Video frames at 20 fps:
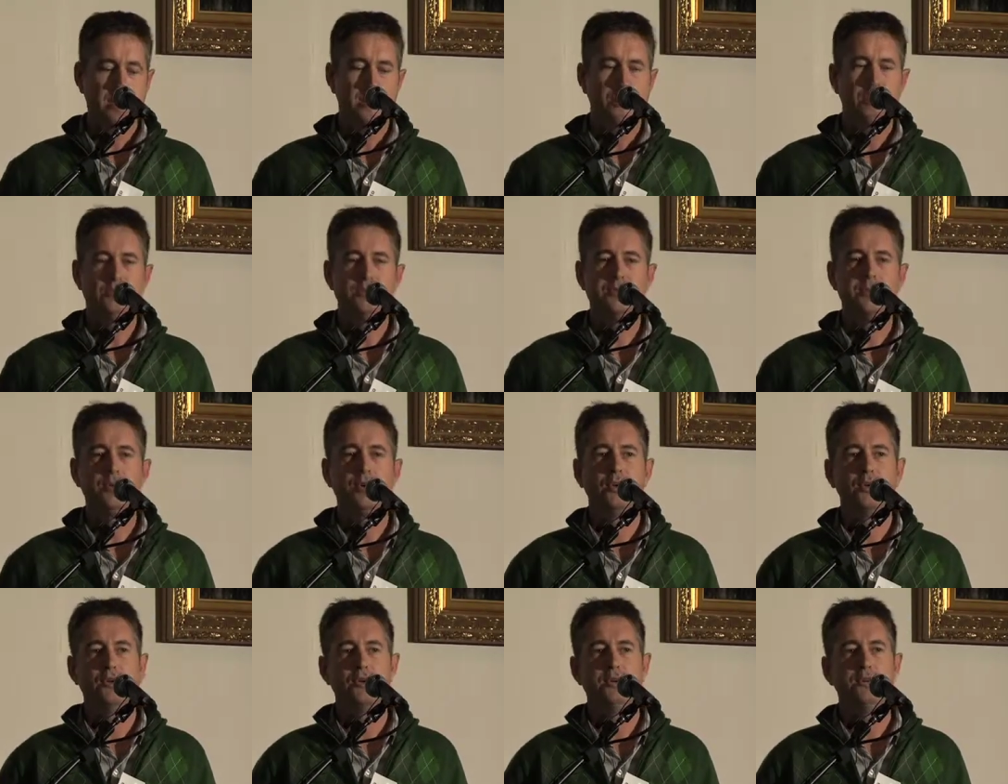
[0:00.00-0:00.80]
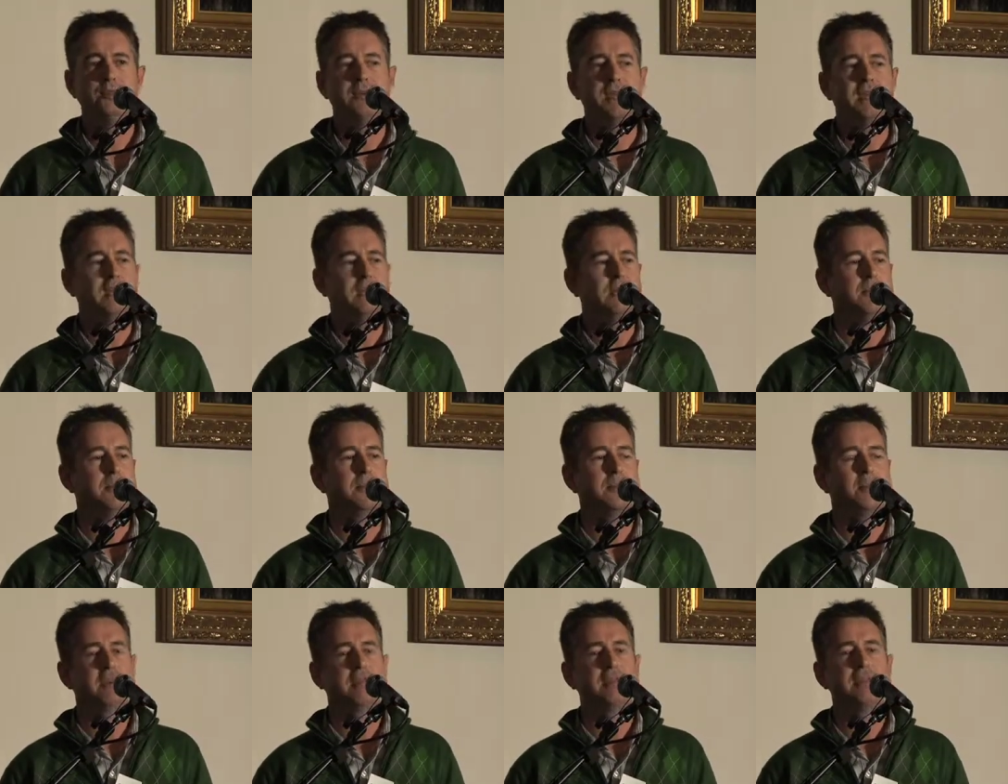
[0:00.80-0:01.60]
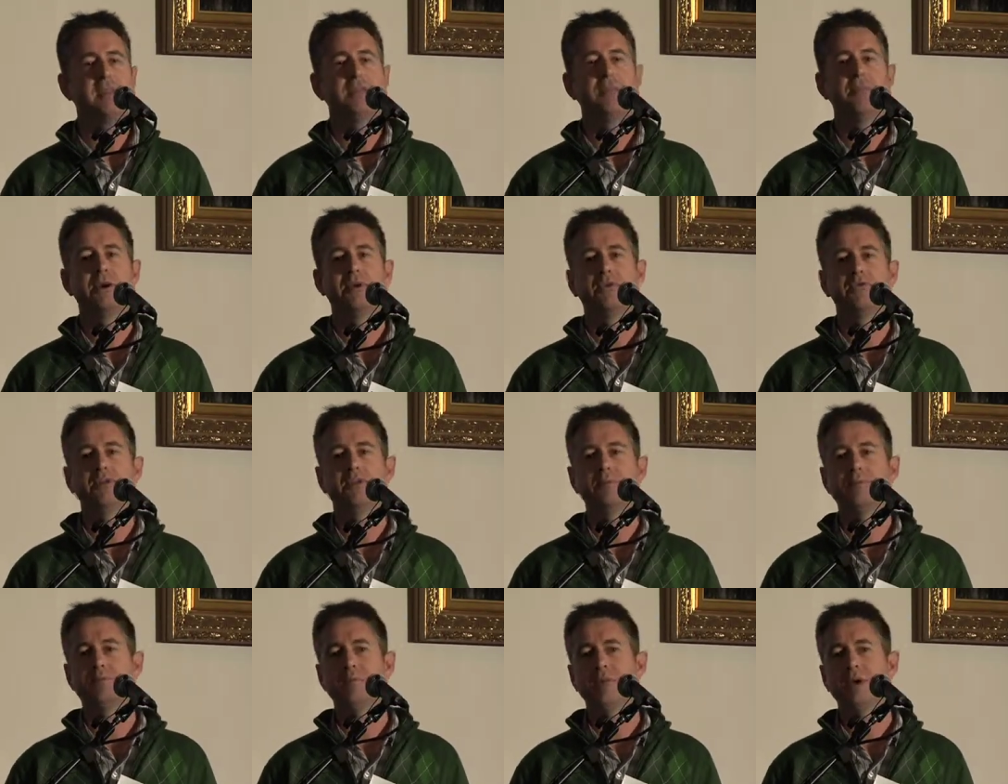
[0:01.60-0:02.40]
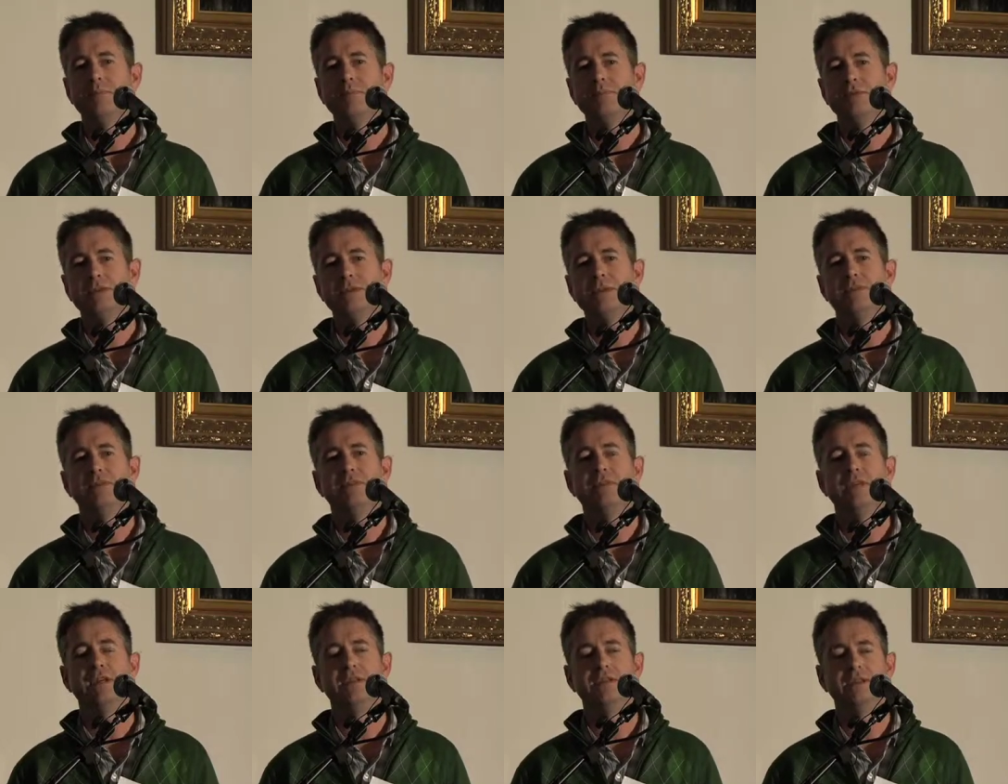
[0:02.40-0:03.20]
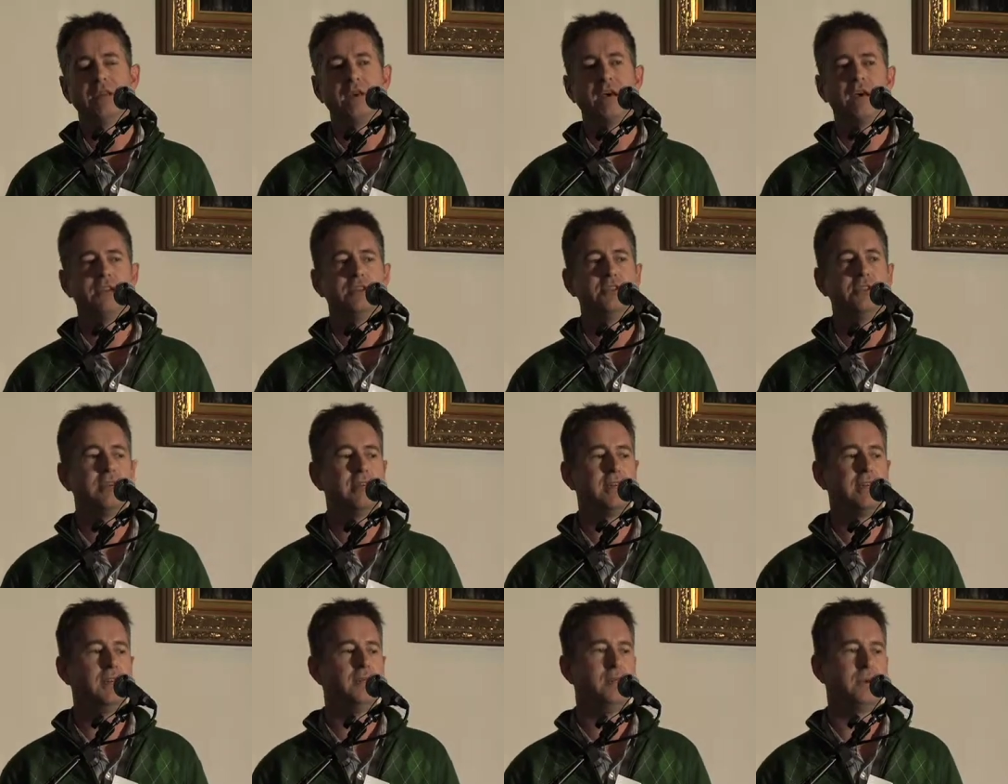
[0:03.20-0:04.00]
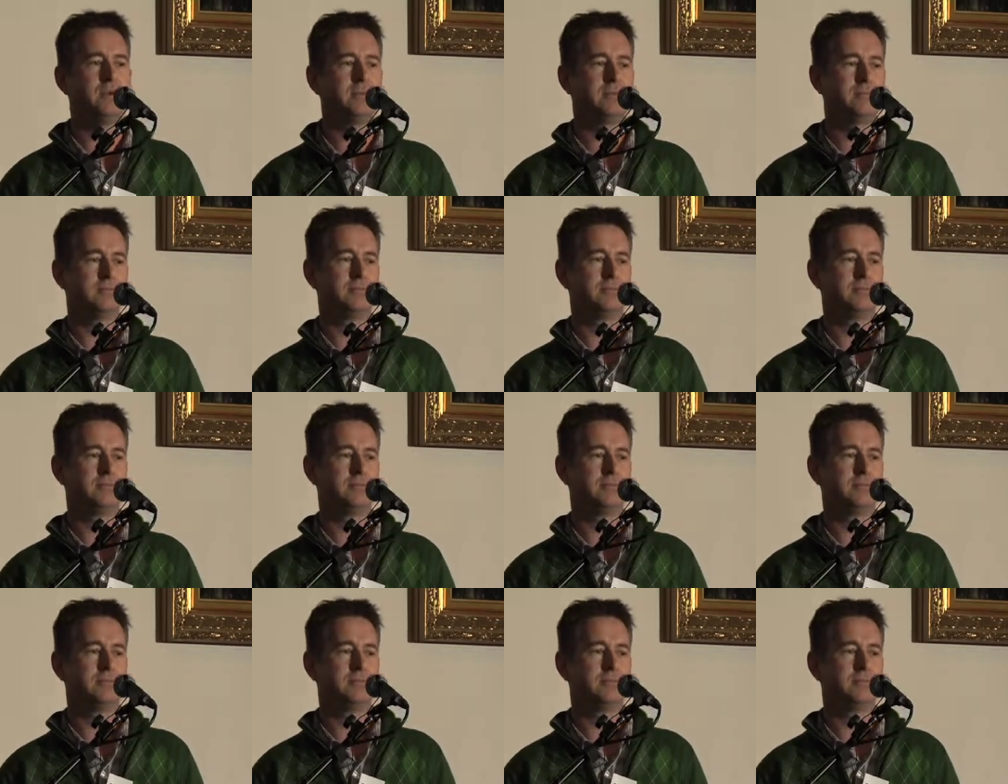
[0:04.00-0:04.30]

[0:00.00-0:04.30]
Use me or lose me. The great thing about Philip's maps is it's actually a keeper.